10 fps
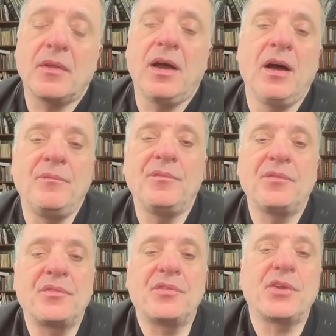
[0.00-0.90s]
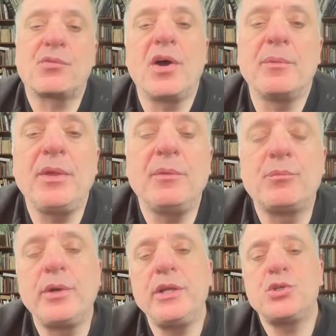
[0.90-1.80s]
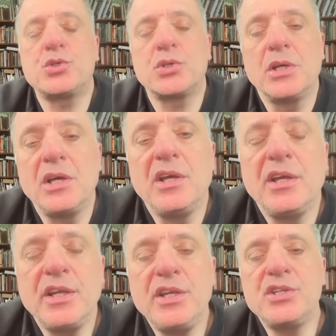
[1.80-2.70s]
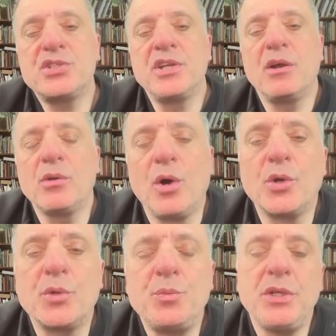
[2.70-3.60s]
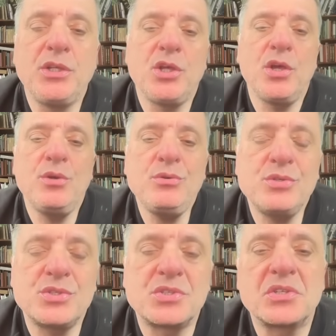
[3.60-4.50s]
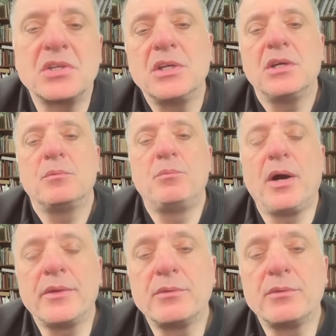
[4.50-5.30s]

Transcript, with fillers: the Crimean Bridge is no longer being used by